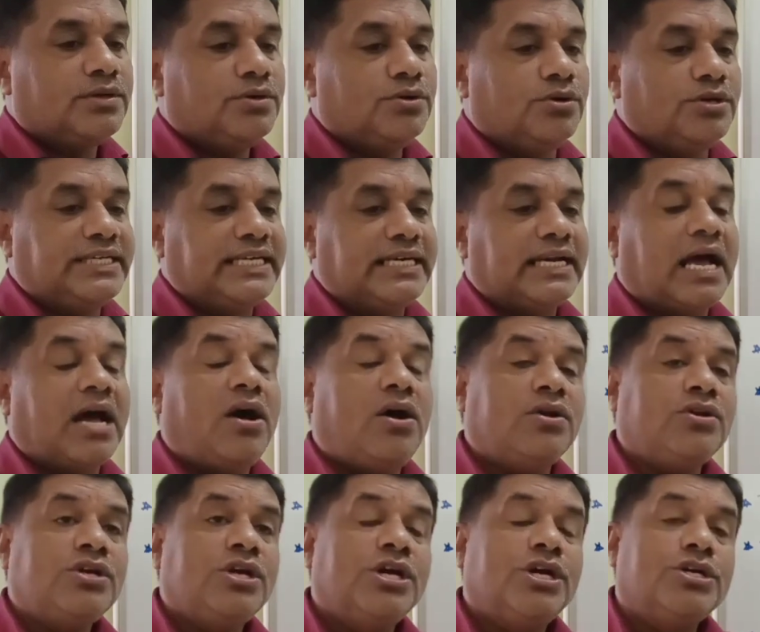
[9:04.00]
Note it,
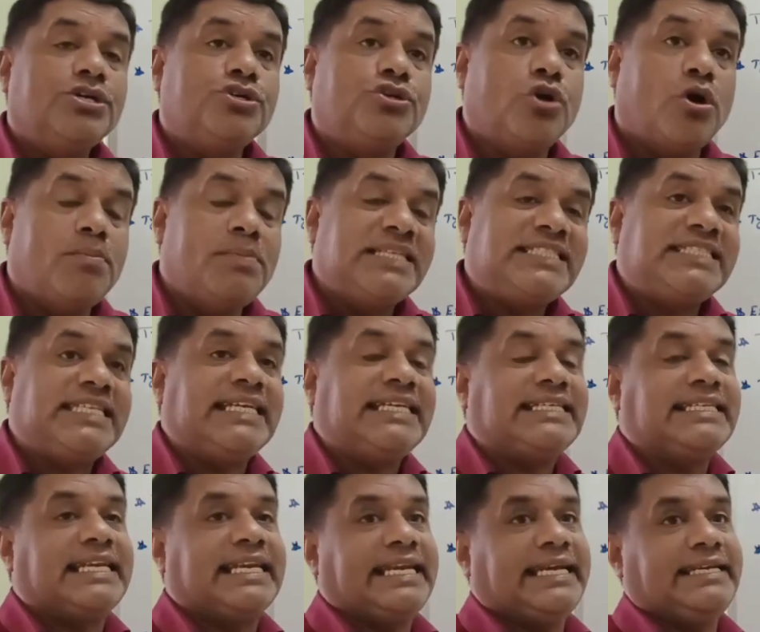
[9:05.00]
or
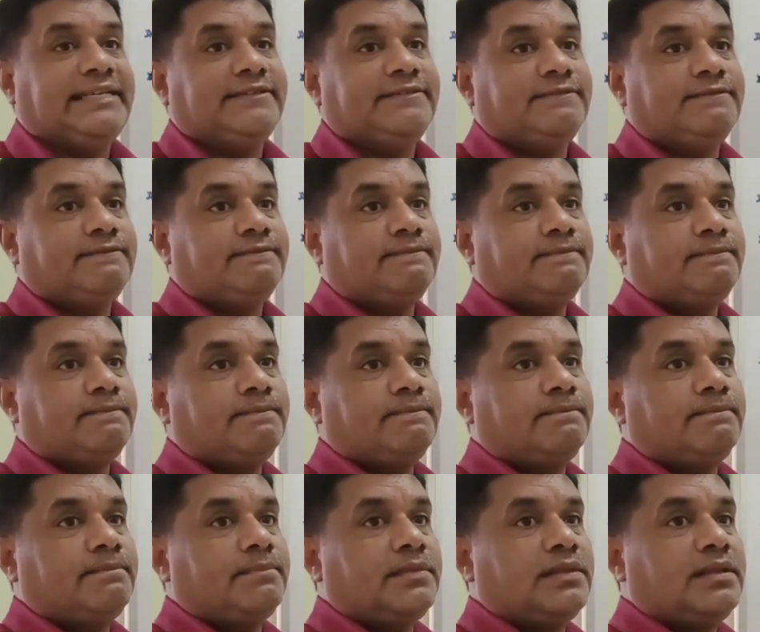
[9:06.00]
domestic trade
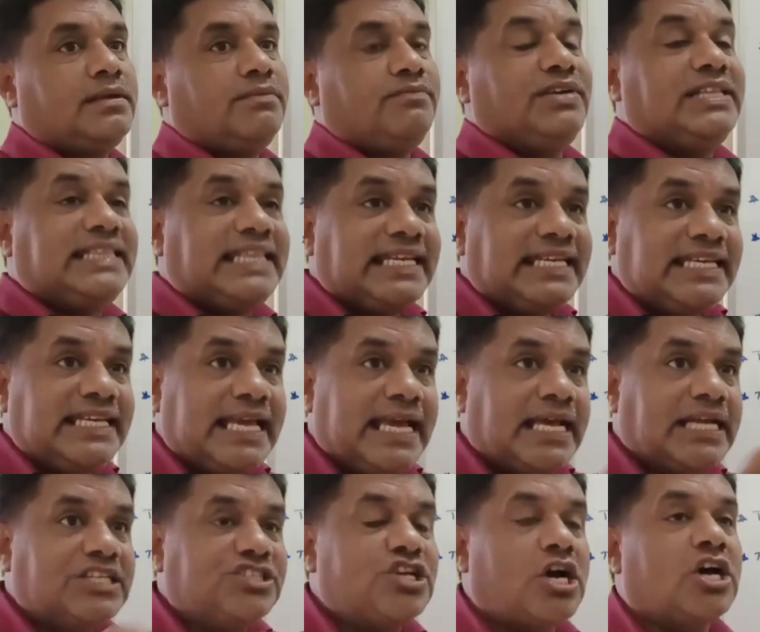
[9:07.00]
within
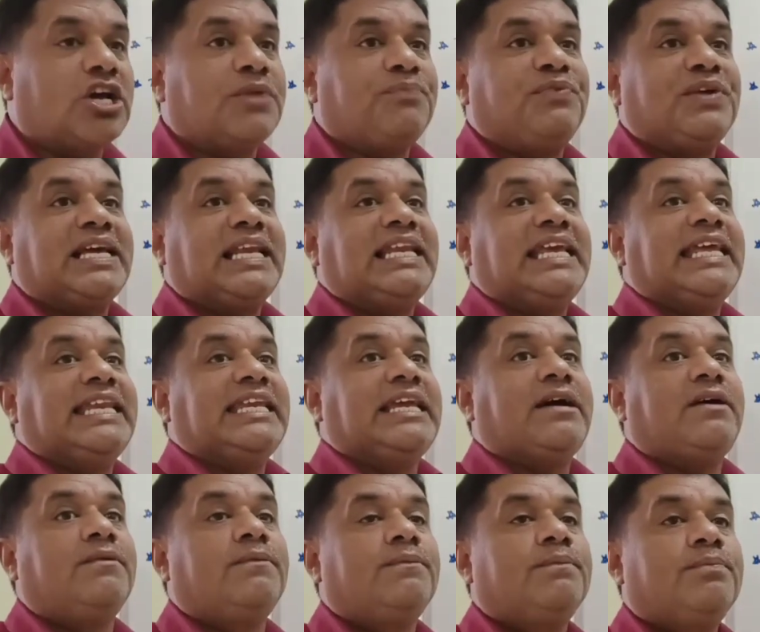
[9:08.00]
a geographical
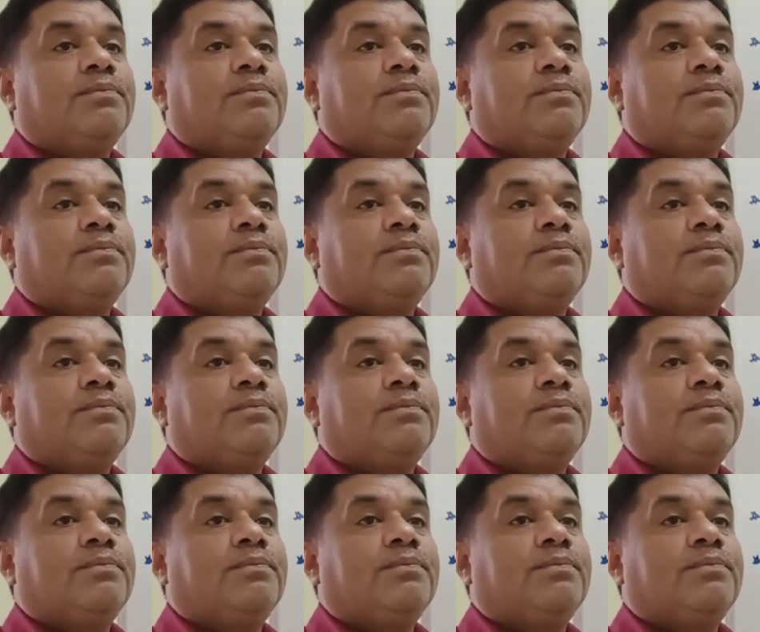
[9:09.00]
area